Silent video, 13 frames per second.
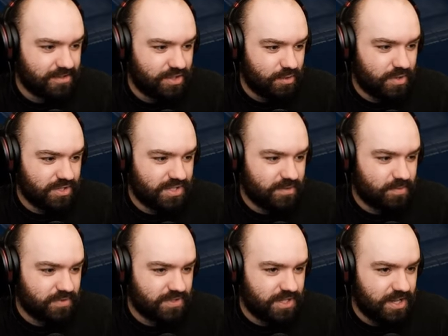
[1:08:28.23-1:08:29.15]
You weren't
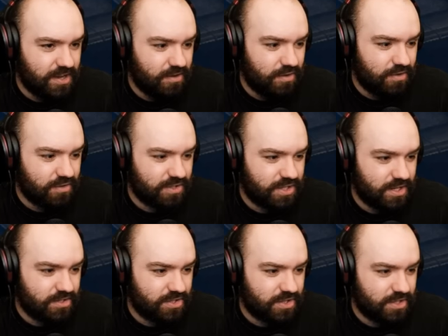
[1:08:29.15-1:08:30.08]
supposed to hear all those
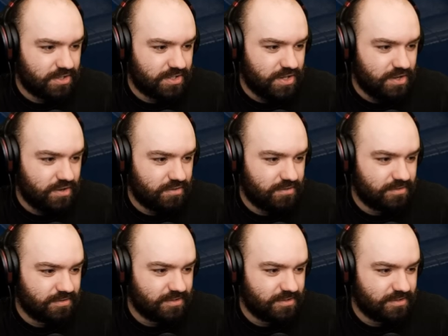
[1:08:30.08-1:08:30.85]
gunshots, dude.